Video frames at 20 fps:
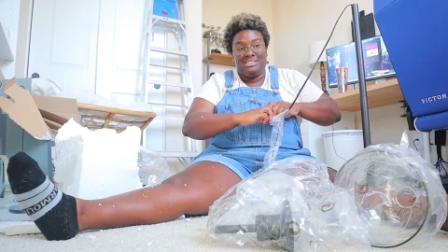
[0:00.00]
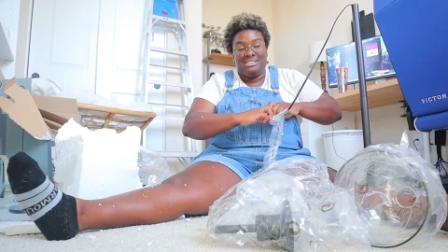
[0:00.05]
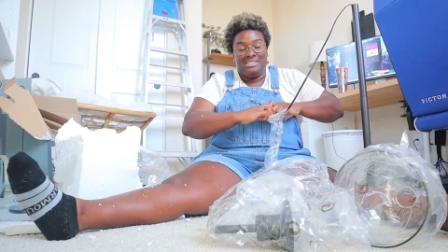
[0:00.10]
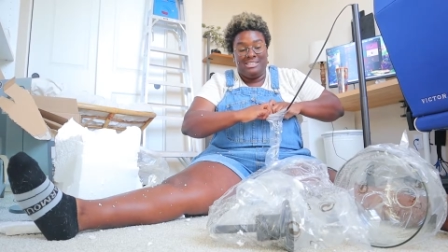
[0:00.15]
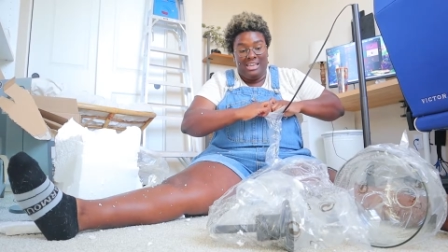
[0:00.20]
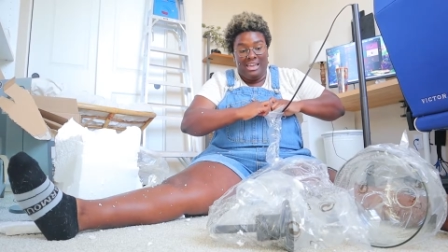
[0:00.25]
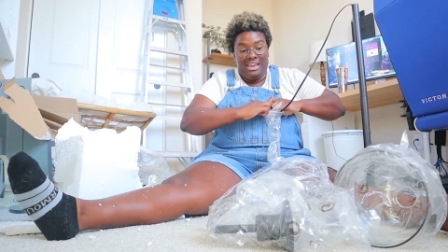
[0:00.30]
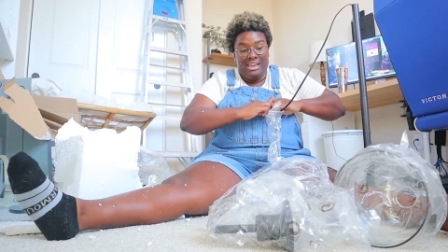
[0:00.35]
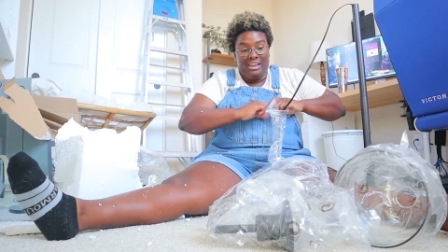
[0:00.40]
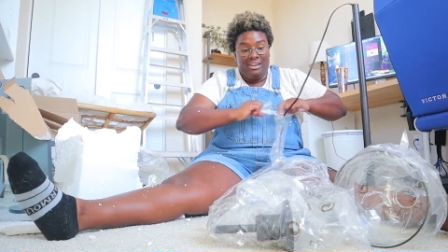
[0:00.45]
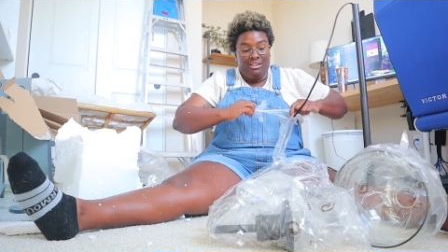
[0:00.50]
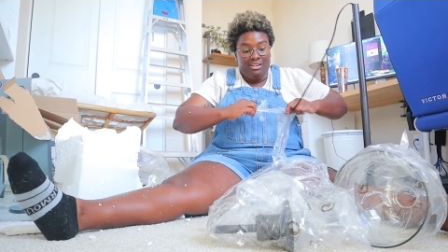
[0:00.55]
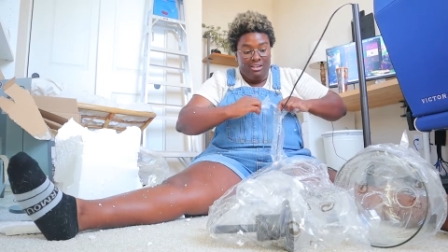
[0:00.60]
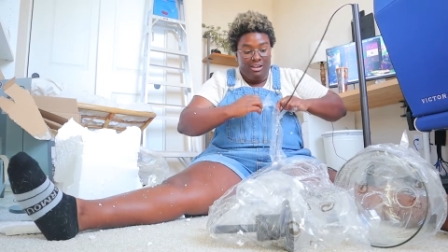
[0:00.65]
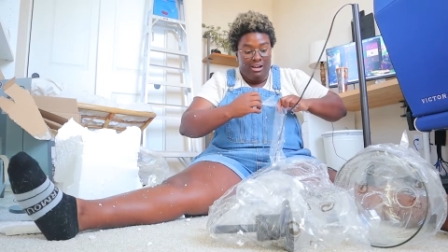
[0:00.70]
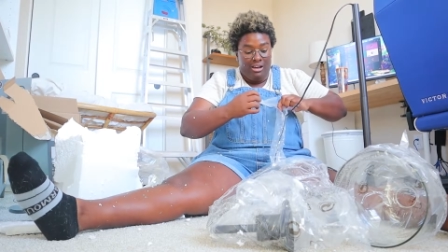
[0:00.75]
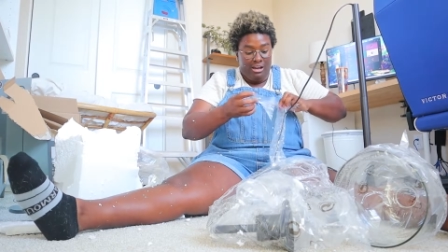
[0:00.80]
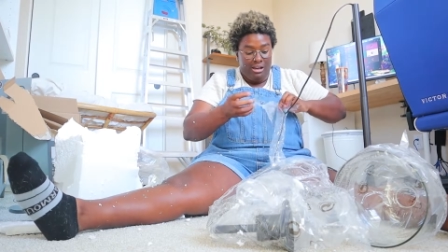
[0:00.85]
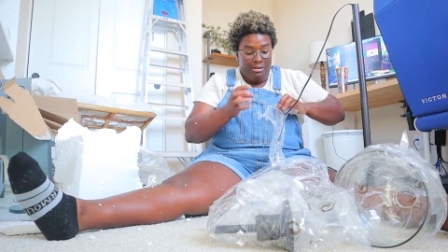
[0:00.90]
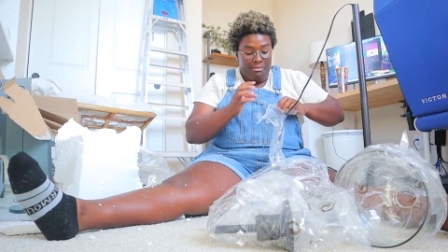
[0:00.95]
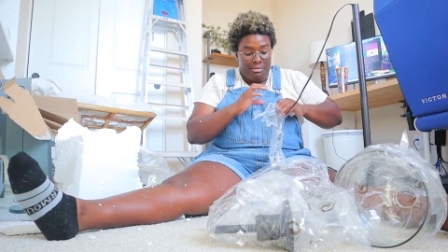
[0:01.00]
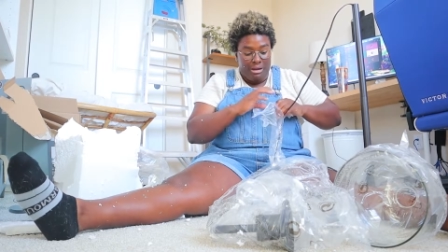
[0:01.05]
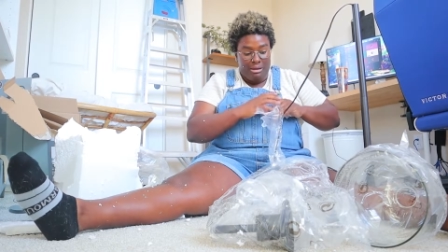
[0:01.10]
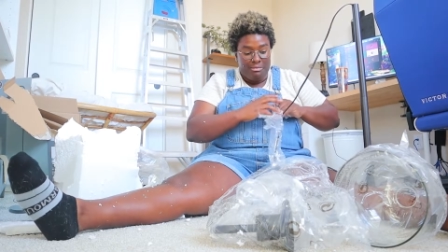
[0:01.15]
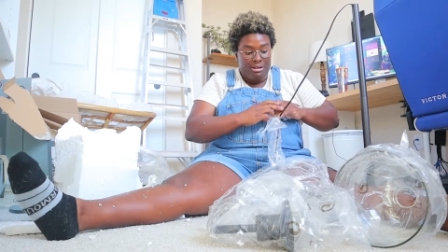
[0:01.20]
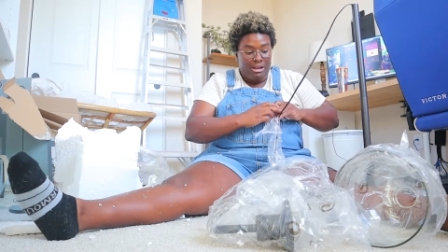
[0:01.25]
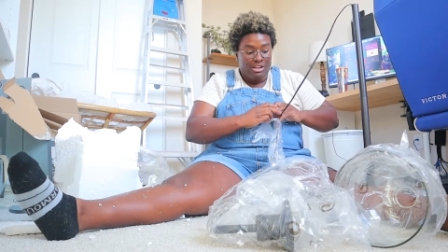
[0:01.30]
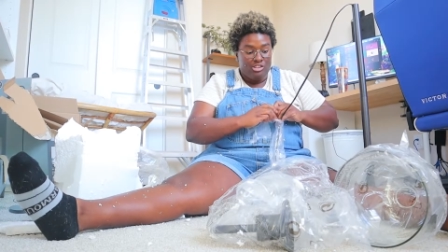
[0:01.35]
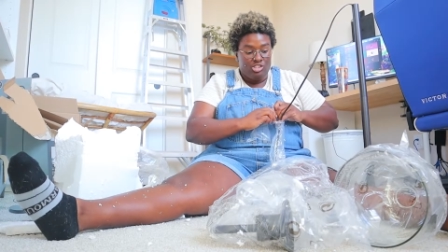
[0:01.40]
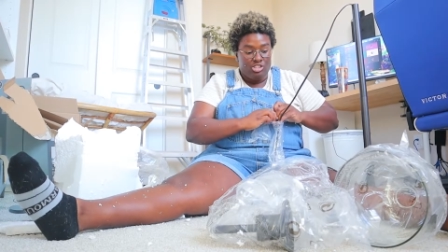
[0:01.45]
insane.
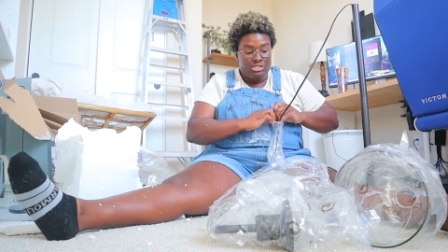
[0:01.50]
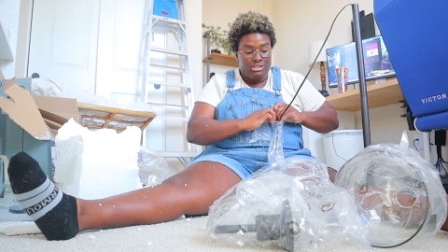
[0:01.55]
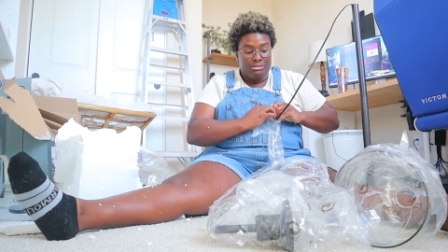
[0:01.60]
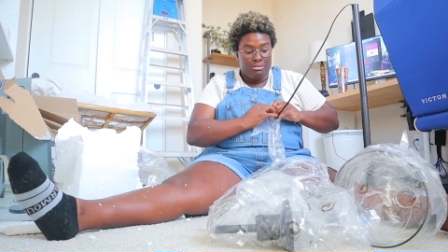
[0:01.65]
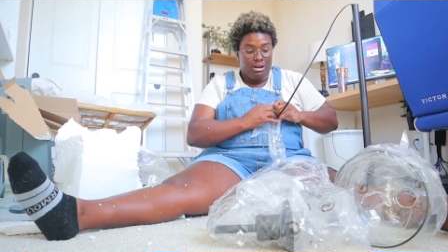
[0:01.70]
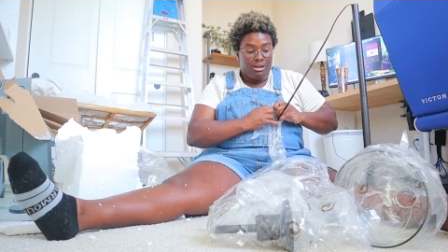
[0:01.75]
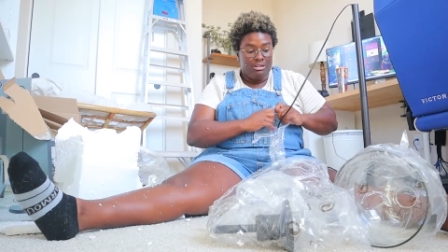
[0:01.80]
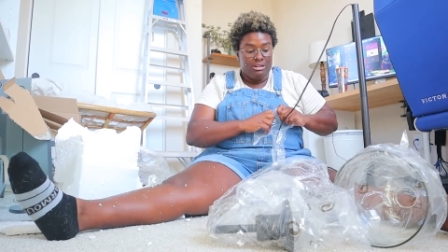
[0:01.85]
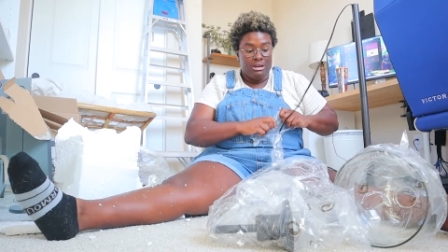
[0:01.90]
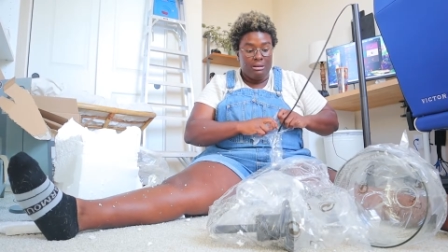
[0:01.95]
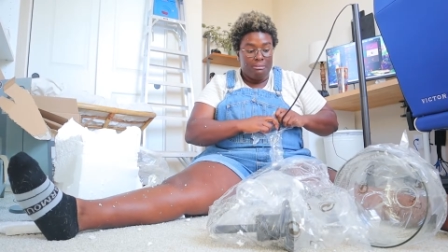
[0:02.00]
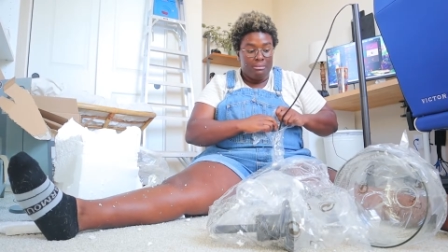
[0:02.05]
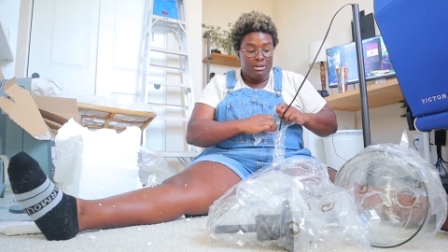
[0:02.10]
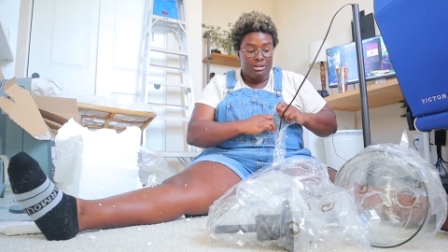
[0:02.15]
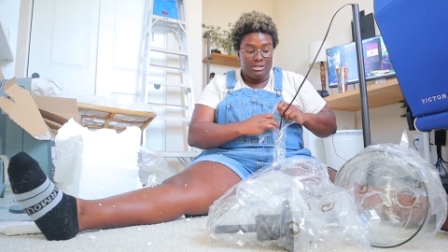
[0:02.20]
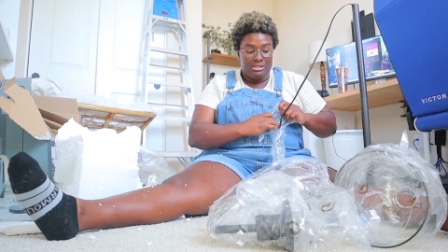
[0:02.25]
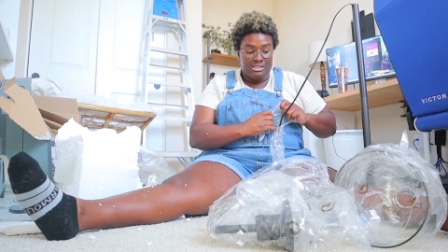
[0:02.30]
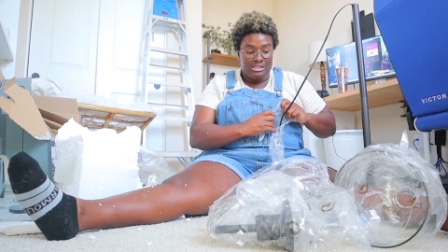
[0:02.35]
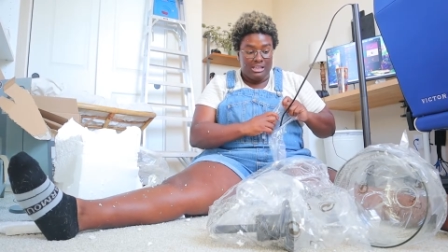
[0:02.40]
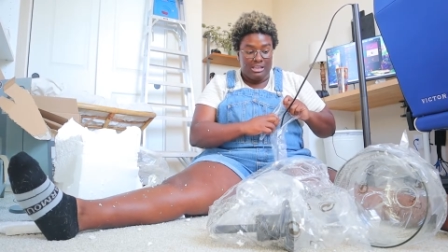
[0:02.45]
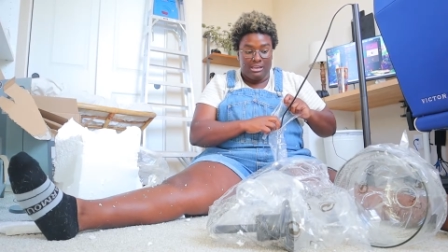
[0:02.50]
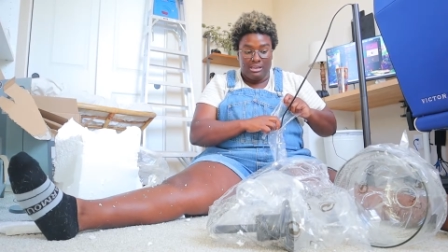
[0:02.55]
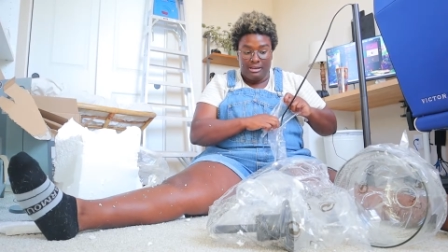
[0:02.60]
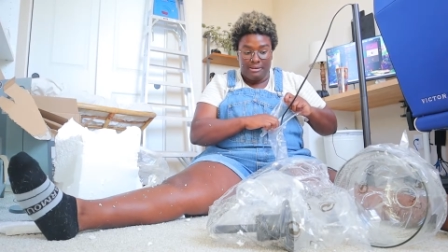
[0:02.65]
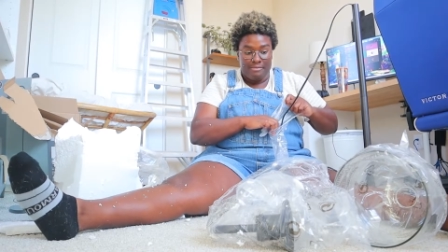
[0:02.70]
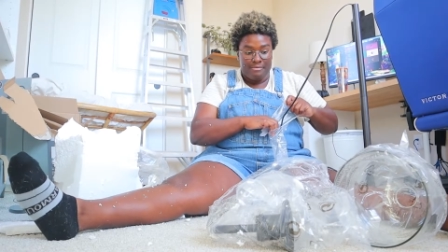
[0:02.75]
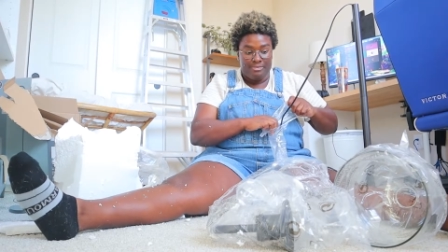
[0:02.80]
I'm not just about numbers, like